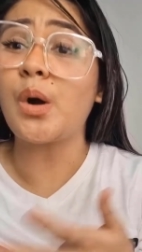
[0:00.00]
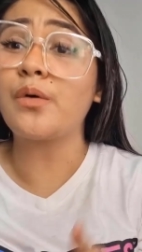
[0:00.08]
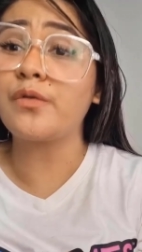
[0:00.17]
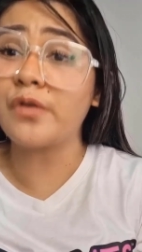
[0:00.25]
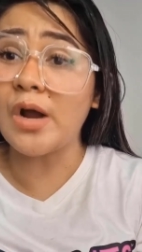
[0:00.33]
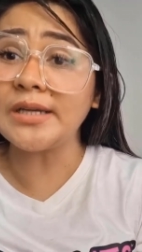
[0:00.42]

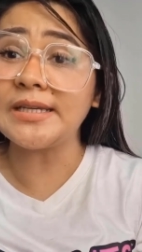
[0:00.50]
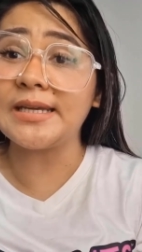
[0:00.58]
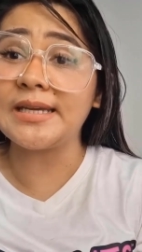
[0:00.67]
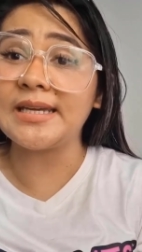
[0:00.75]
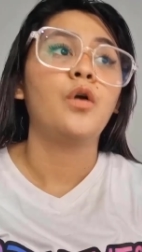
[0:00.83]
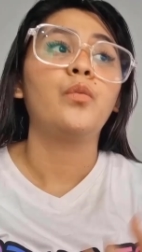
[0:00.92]

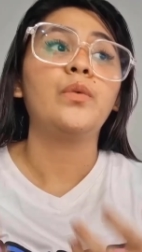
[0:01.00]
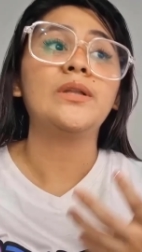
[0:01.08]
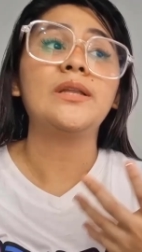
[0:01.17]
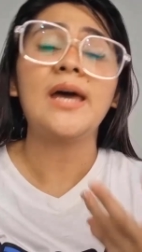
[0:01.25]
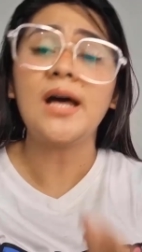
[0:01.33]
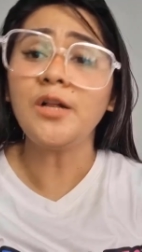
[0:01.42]
ranking will
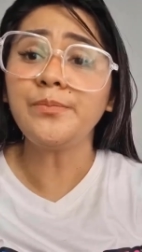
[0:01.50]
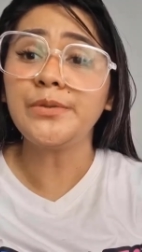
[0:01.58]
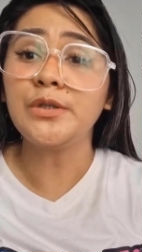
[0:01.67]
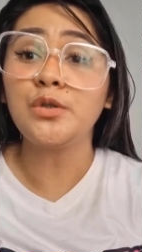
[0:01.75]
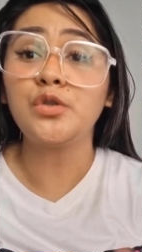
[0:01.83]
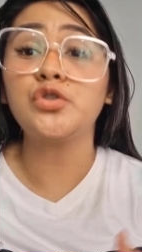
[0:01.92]
help
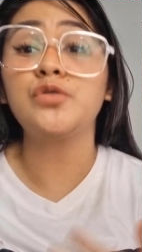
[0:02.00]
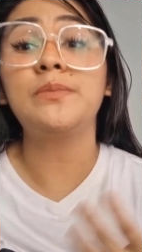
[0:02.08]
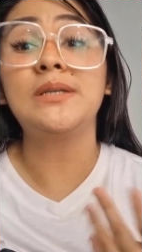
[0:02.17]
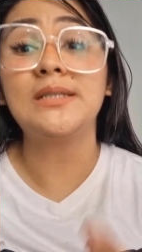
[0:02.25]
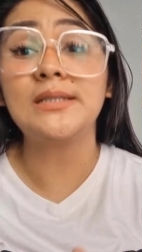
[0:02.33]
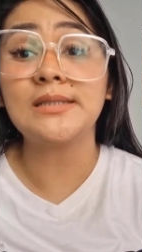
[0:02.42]
you to
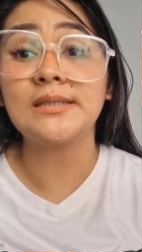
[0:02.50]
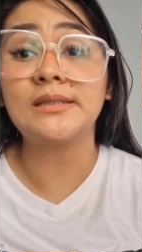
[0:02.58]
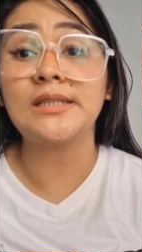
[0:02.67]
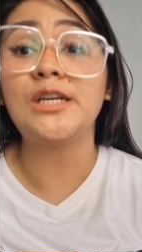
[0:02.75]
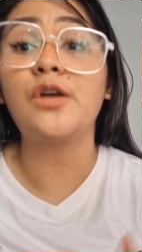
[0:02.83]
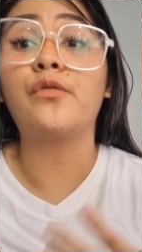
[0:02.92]
be
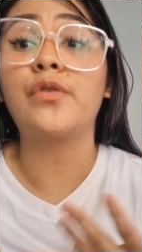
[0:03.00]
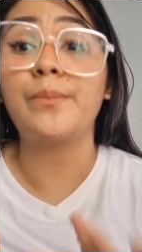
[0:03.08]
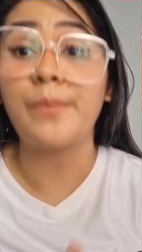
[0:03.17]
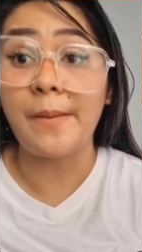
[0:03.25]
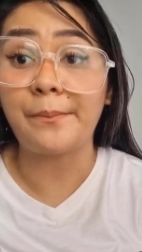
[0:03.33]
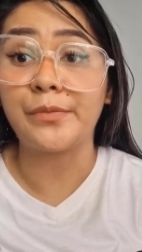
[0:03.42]
easily
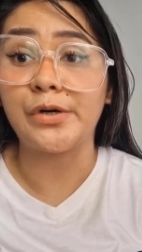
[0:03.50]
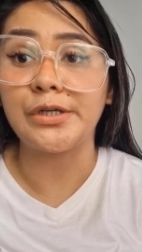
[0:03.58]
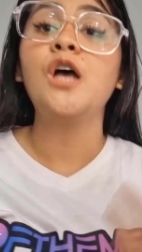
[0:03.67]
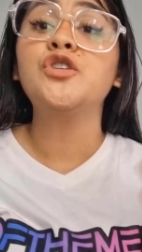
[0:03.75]
remembered.